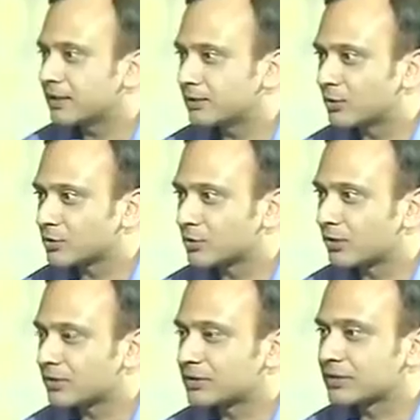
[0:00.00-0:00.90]
those
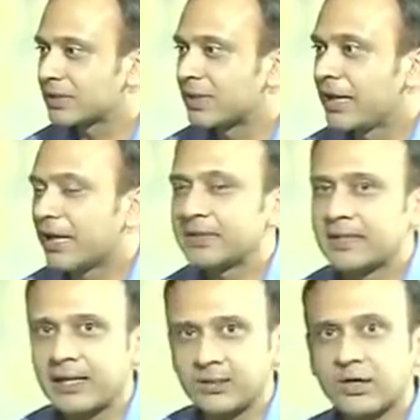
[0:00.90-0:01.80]
laws. And
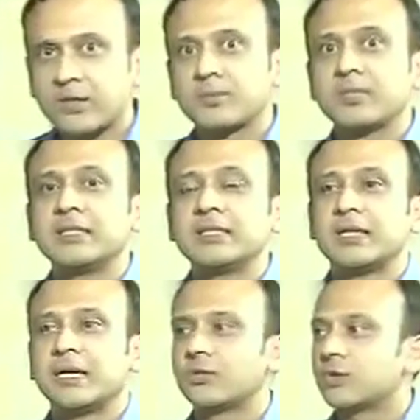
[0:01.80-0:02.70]
that taught me
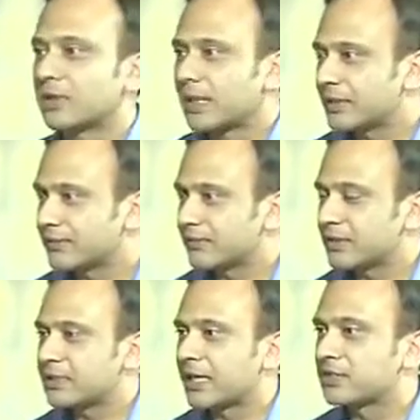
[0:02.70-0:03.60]
that your
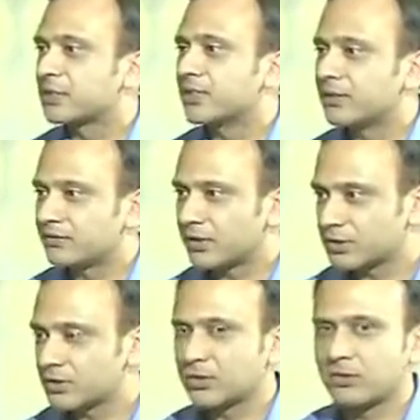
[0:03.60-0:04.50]
life is actually a
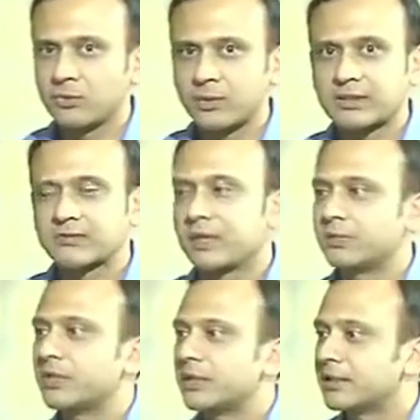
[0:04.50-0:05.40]
function of what is
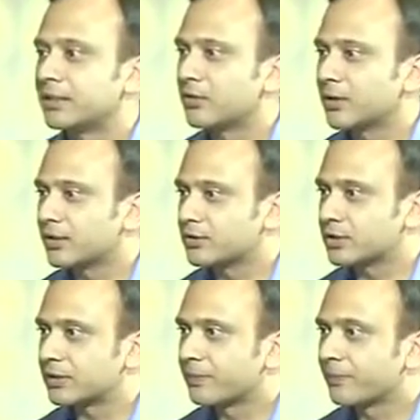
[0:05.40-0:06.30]
vibrating in your
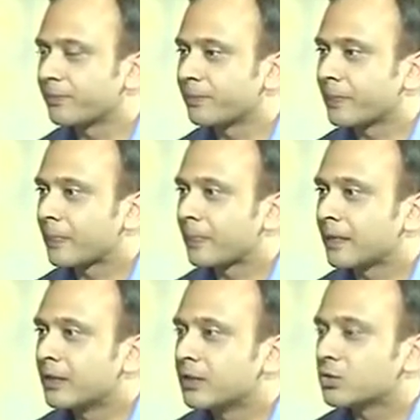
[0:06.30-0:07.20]
energy.
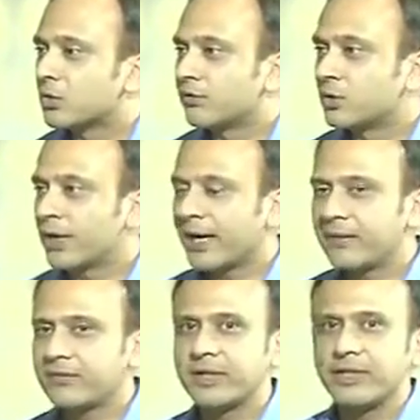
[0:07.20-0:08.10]
So if you
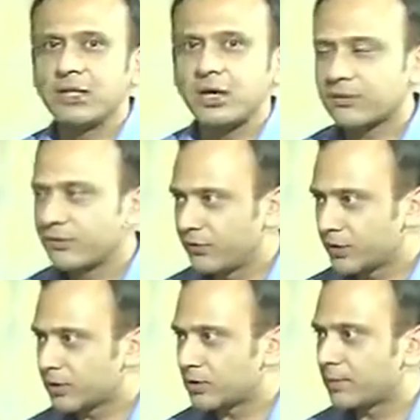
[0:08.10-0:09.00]
have a lot of
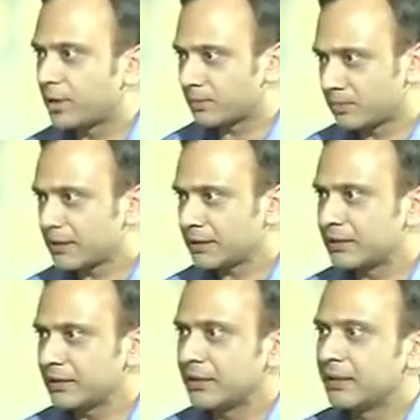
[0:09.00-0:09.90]
fear about money,
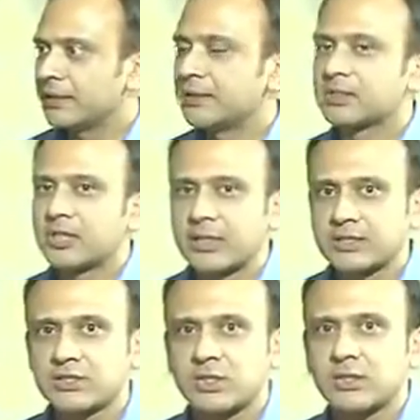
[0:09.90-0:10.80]
then chances are